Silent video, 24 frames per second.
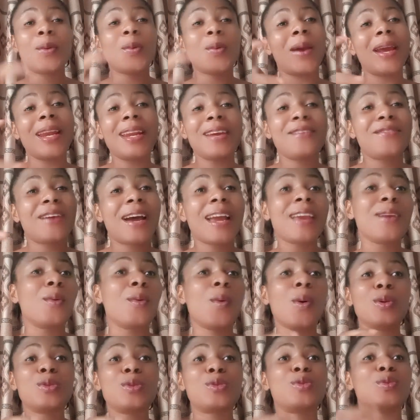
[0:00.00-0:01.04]
Whenever he
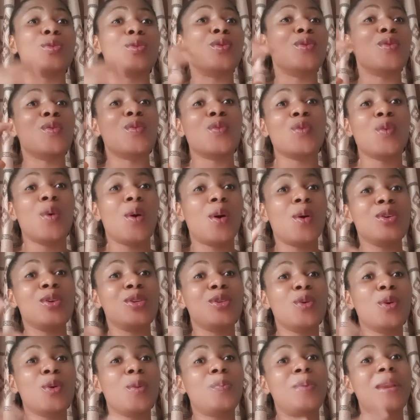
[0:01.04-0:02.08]
wants to
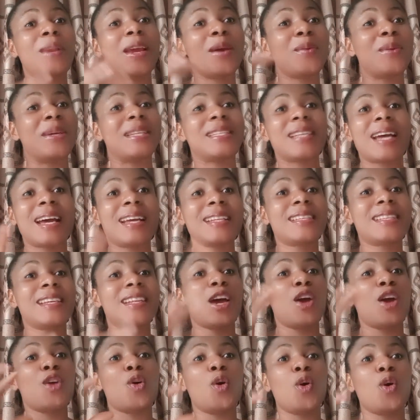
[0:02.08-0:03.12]
play with
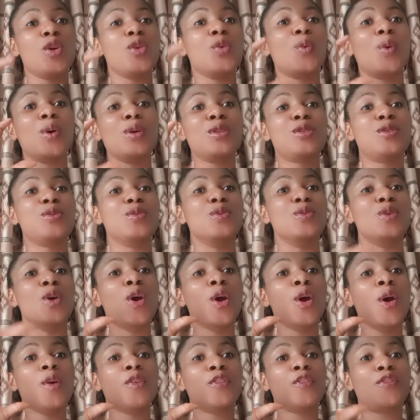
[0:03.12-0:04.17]
antenna or he wants to
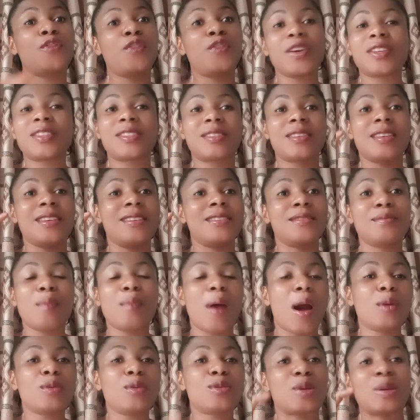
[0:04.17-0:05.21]
fix his
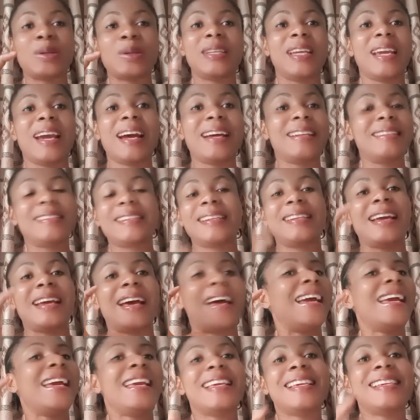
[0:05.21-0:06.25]
mouth on the
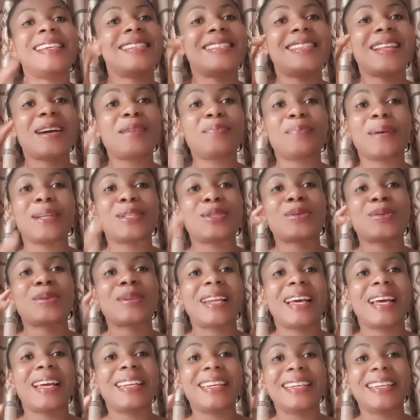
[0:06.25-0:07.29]
antenna, is that
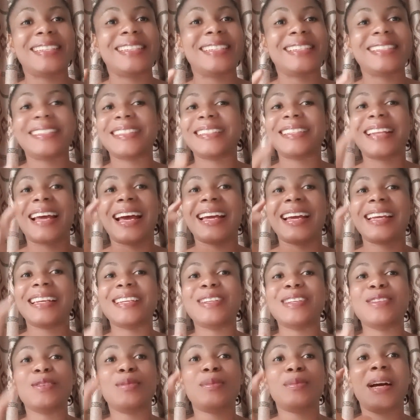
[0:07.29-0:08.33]
particular lady that
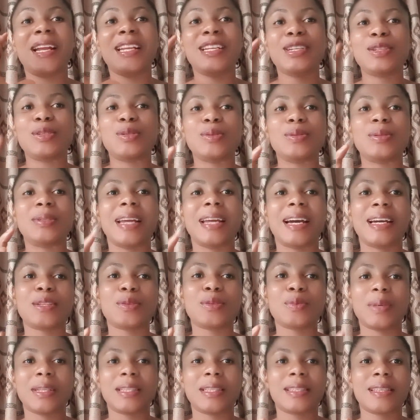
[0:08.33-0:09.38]
he normally do
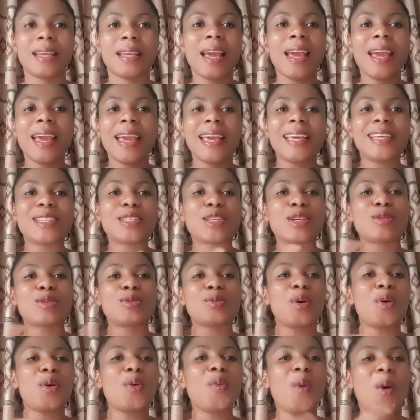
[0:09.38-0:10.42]
that with. He says
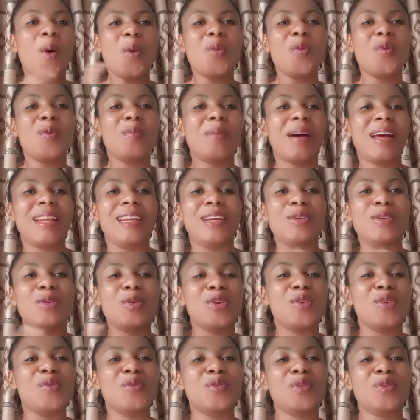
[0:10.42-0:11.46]
so one woman
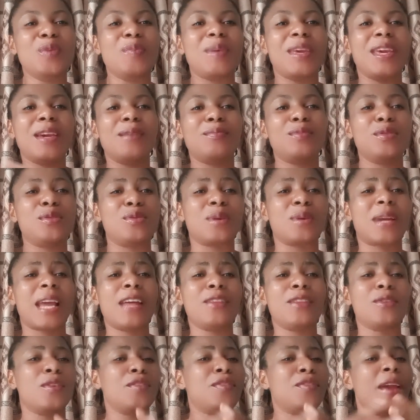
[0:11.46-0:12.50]
alone, he will not be able to
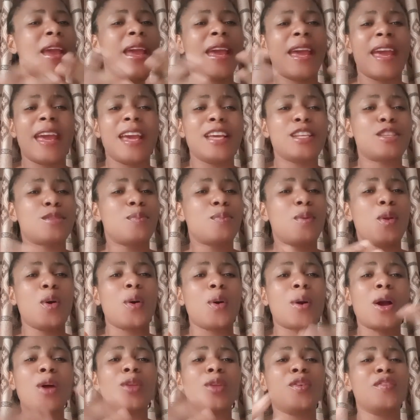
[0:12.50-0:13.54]
kind of
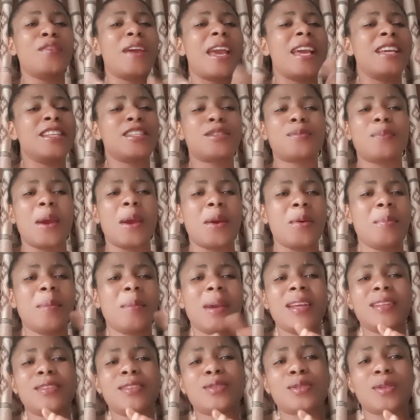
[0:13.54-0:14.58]
explore, kind of
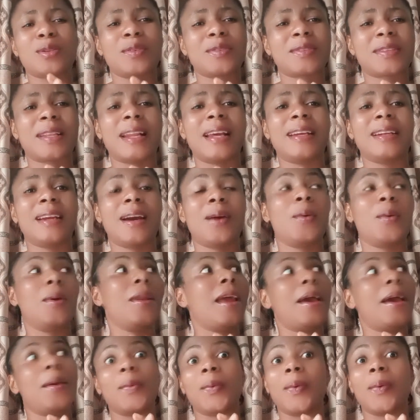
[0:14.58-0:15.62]
experiment stuff like that. We're
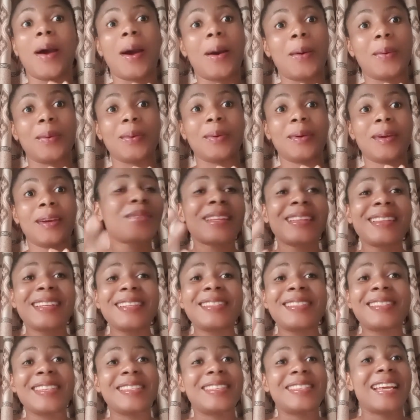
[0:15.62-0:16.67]
like, wow,
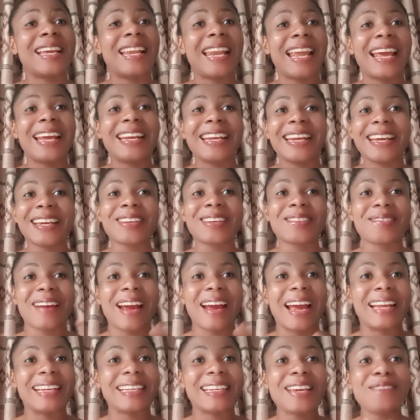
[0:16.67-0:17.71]
this is a learning
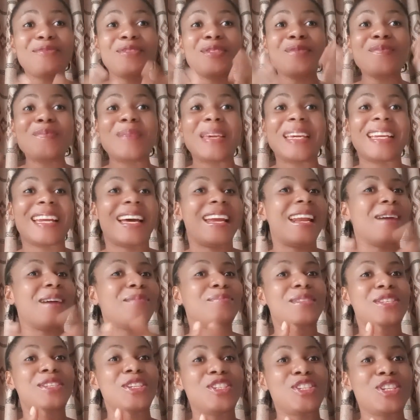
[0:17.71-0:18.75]
ground. Even me that
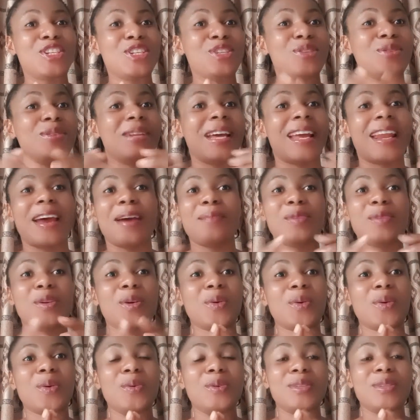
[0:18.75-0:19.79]
I'm teaching you, that I'm
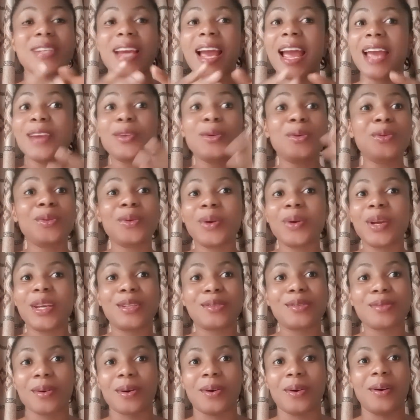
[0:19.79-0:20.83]
your coach, I don't know
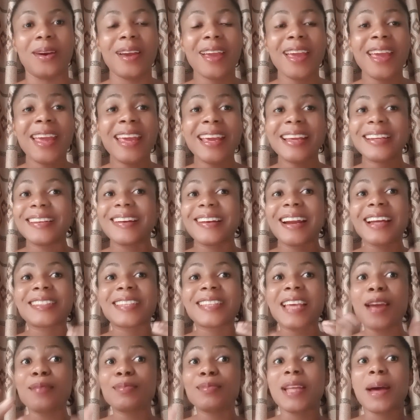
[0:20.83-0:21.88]
it all. There
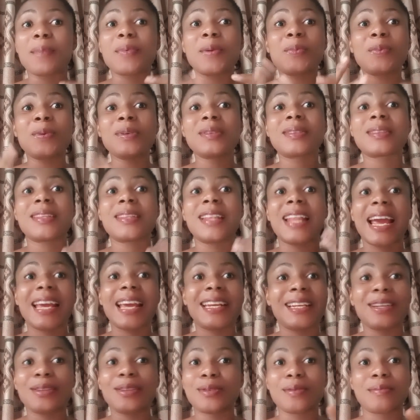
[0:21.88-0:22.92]
are times that people
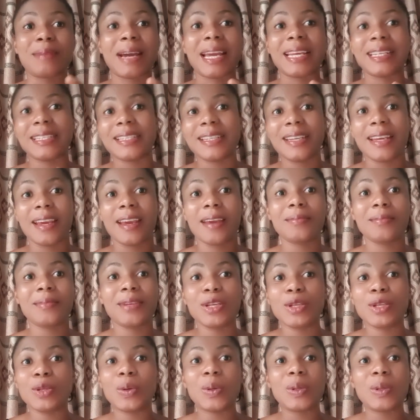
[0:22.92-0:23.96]
slide into my
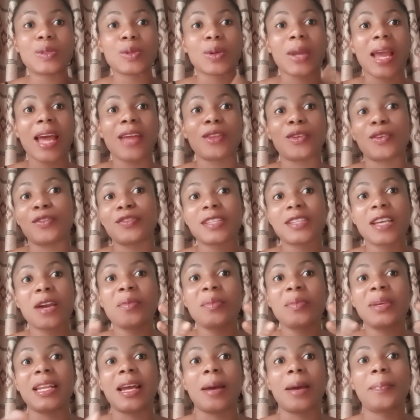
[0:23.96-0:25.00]
DM, to kind of
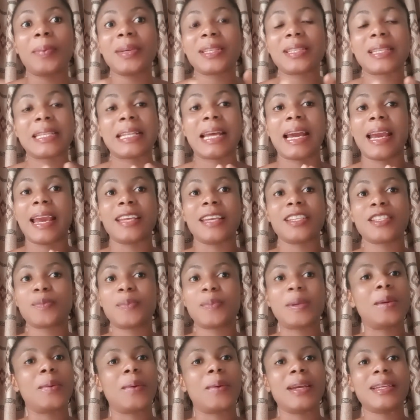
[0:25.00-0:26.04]
tell me that personal
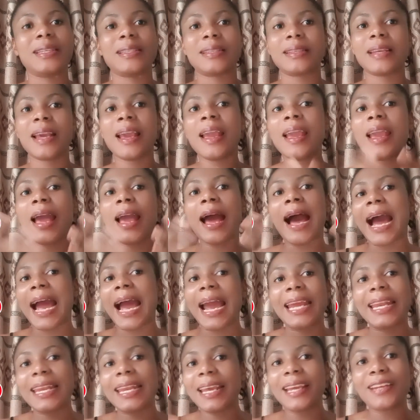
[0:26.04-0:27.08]
experience.
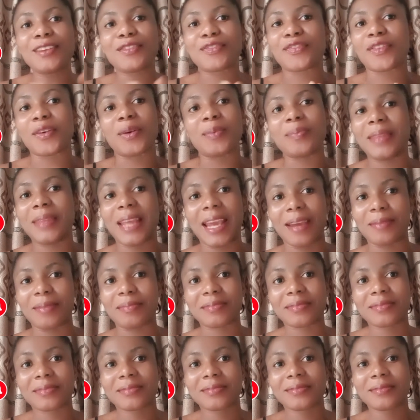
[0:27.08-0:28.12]
I learned from
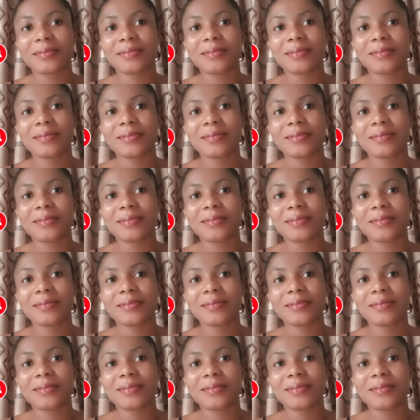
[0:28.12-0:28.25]
them.